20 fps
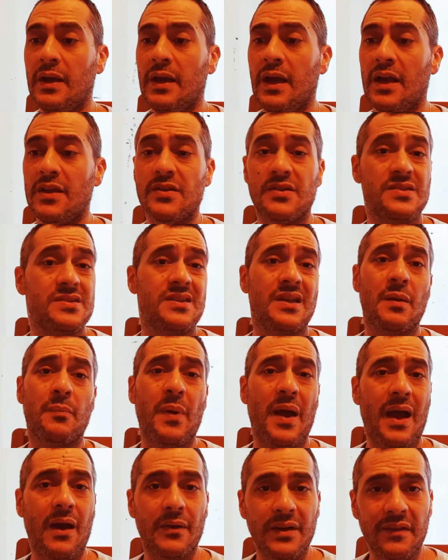and you can stick a
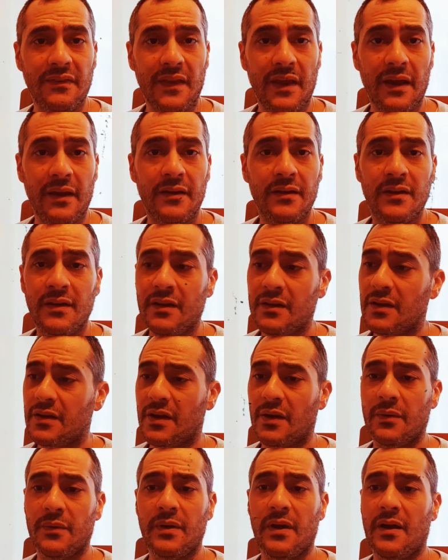pound in there, you
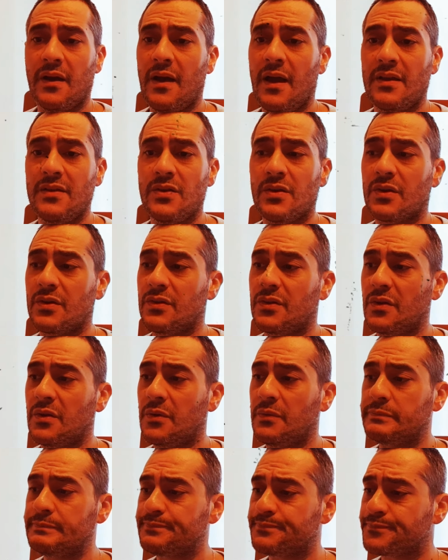know, and you
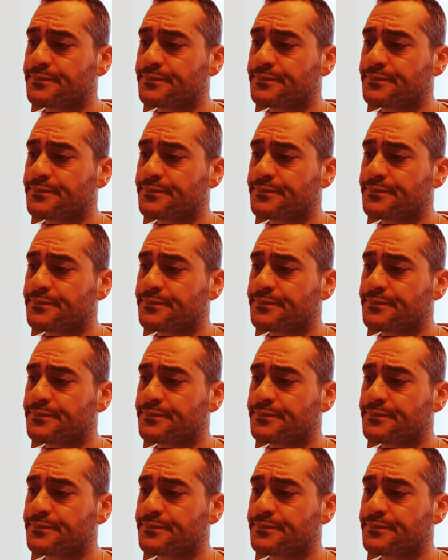can